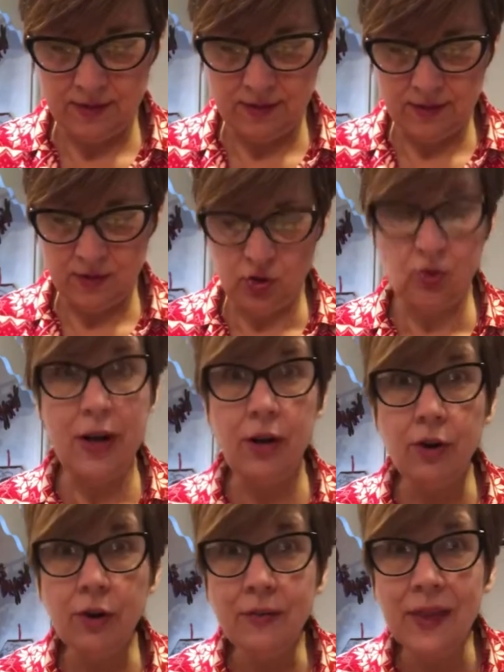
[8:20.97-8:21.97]
Strainer.
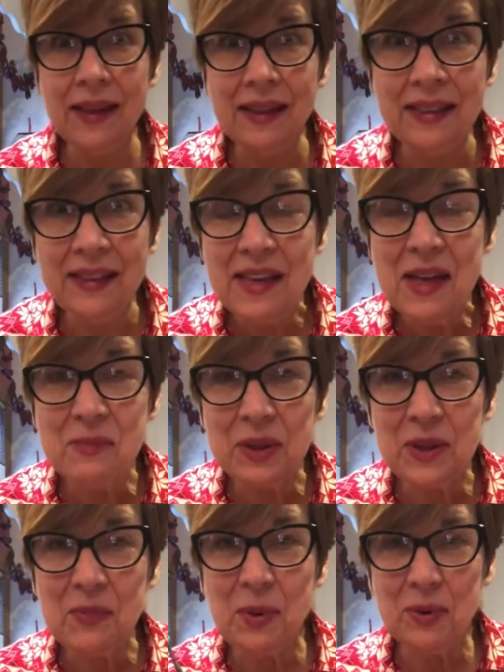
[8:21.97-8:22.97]
Put a
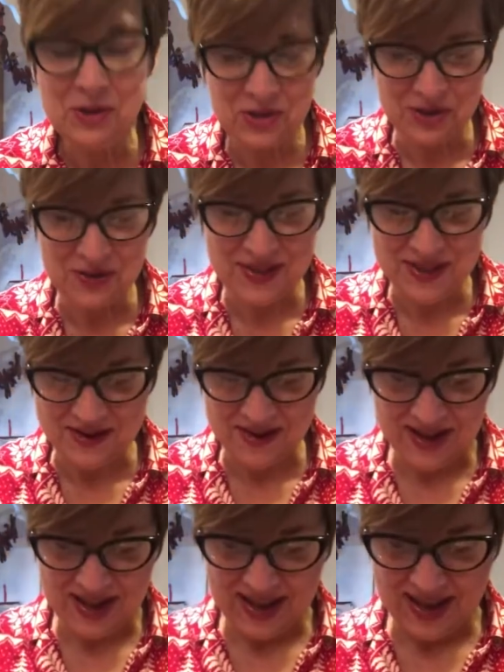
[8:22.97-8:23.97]
little powdered sugar in there
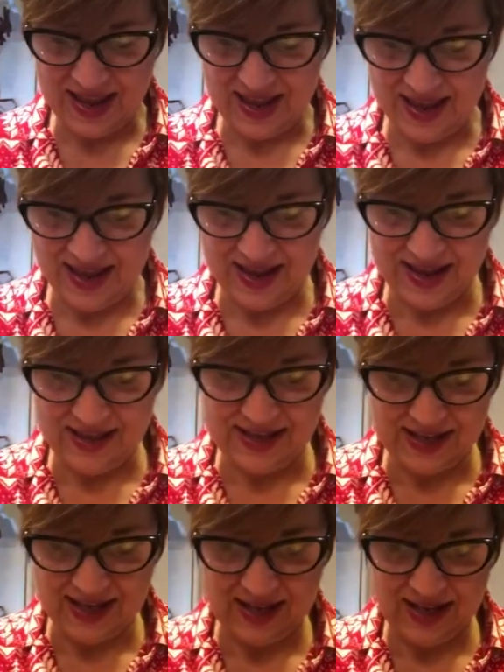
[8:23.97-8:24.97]
and
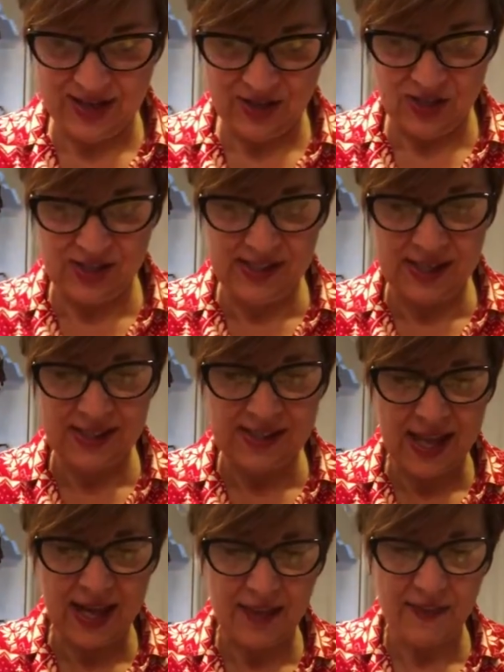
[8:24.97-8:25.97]
just dust that
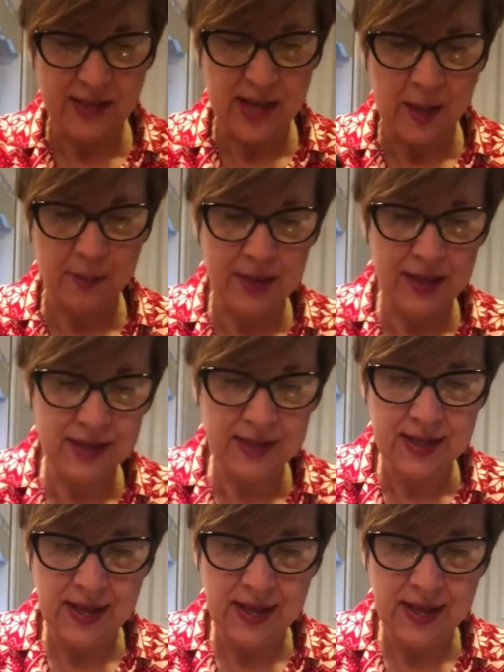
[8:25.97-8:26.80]
on the top of this.